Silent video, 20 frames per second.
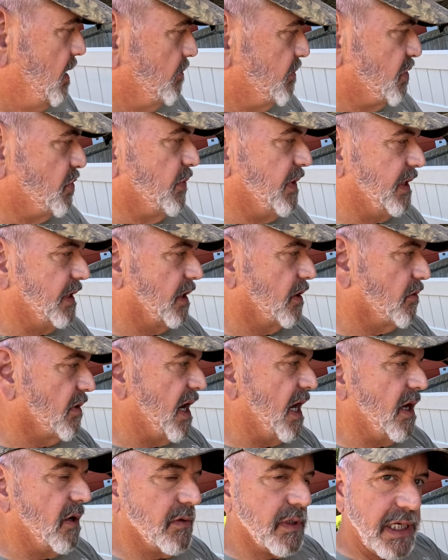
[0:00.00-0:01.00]
between the
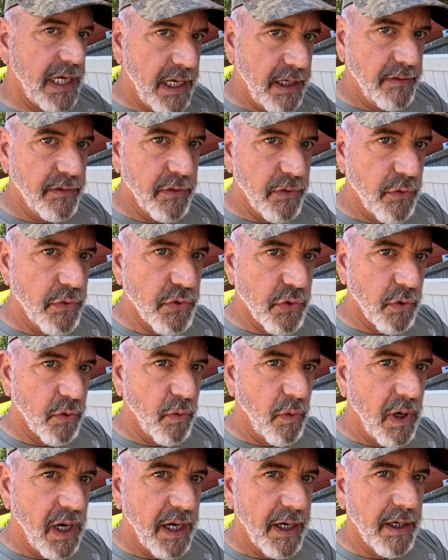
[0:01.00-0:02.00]
ground and the
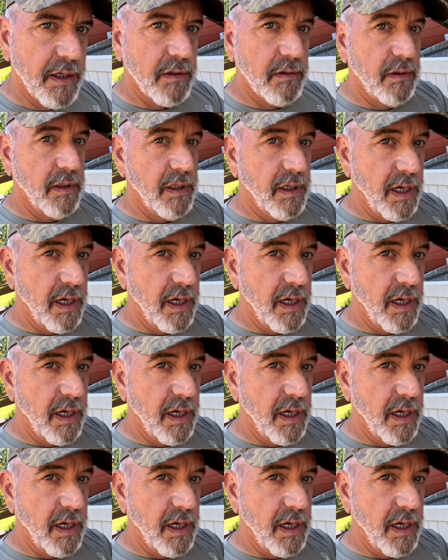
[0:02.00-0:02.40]
neutral wire.